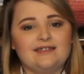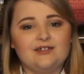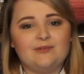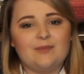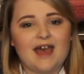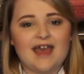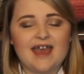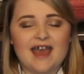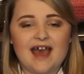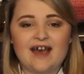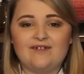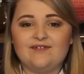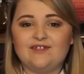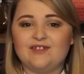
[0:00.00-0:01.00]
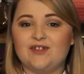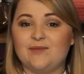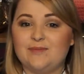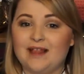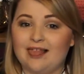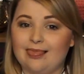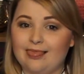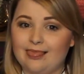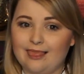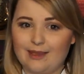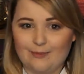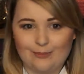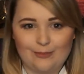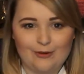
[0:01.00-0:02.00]
up, I have some
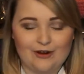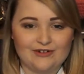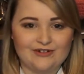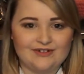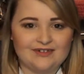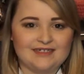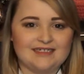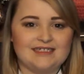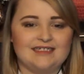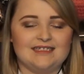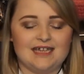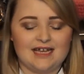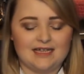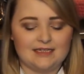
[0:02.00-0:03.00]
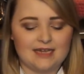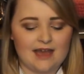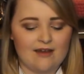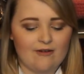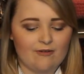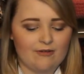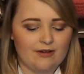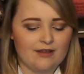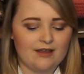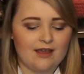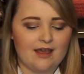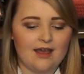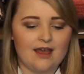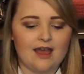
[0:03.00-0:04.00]
lip products. Now,
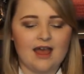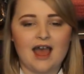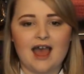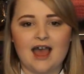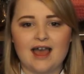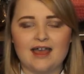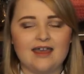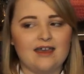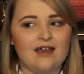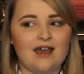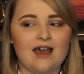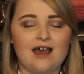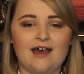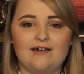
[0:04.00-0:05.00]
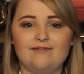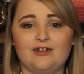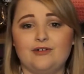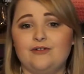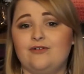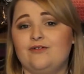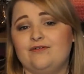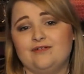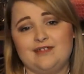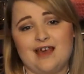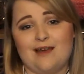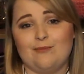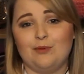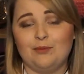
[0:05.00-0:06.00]
I have an awful
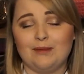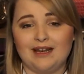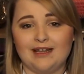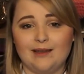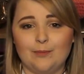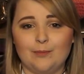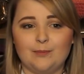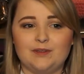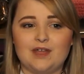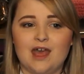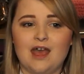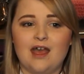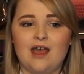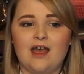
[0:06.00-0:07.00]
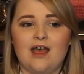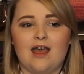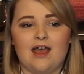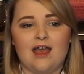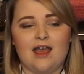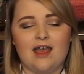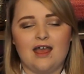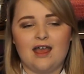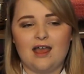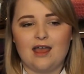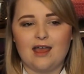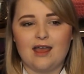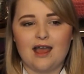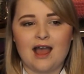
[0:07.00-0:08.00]
time with my lips.
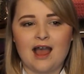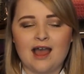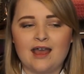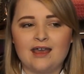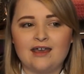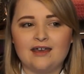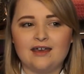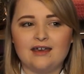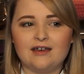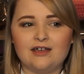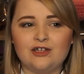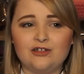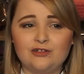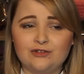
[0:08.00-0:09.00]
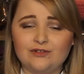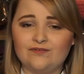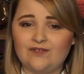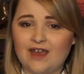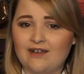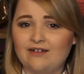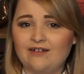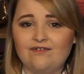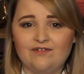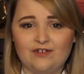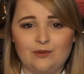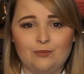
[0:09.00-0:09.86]
I can use very few